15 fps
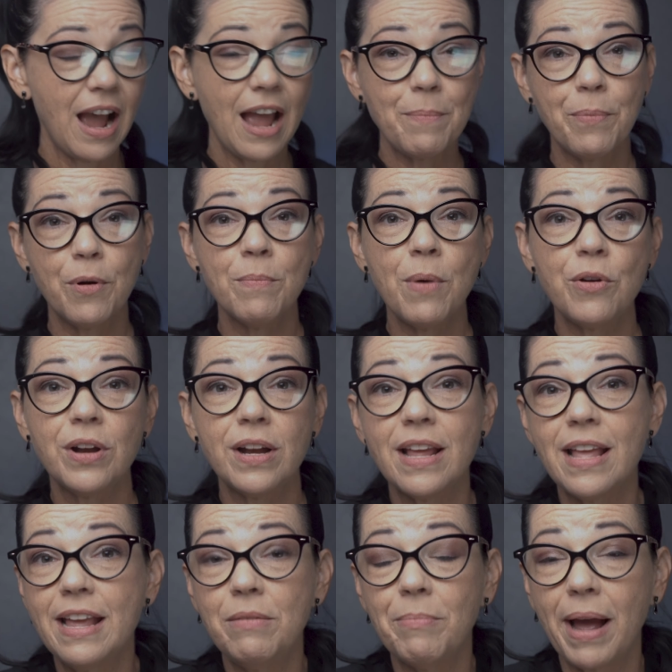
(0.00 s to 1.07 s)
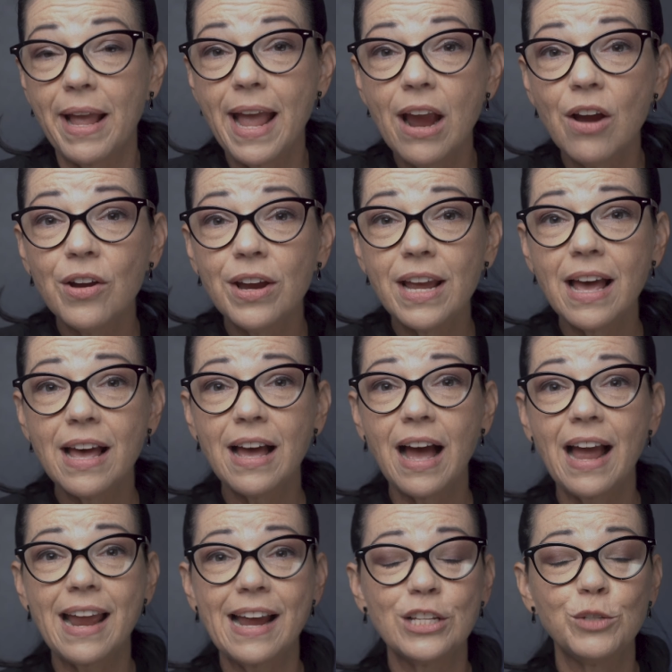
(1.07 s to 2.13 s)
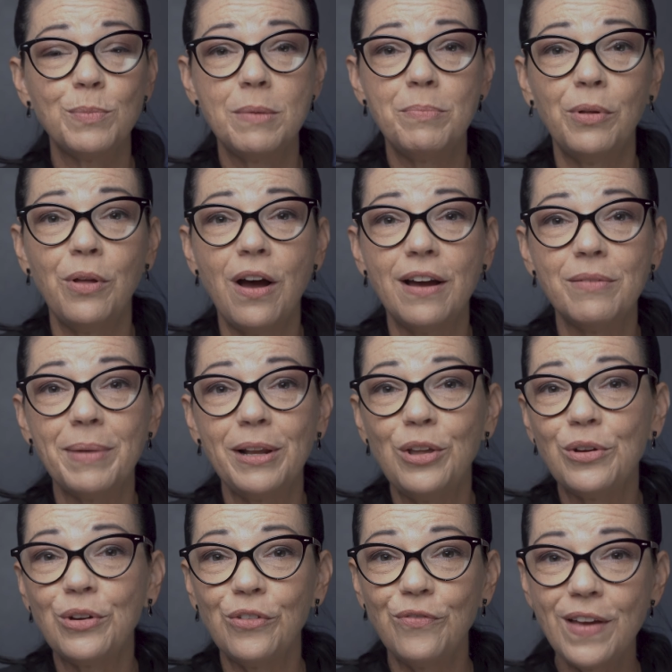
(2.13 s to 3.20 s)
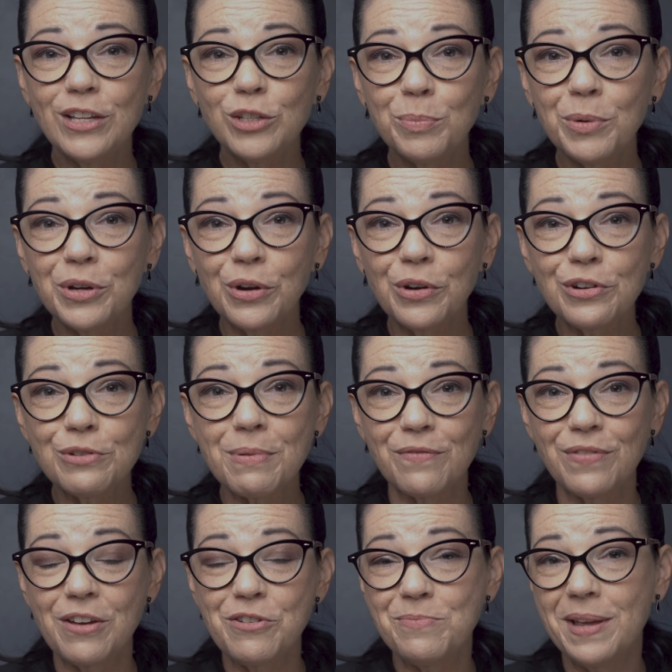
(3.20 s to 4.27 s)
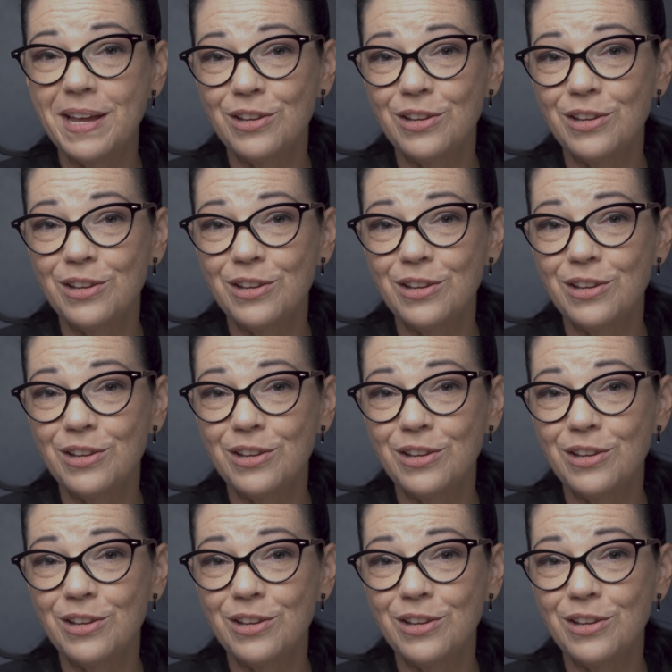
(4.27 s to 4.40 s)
I promoted it in my area. I asked people on my local Facebook group if they would be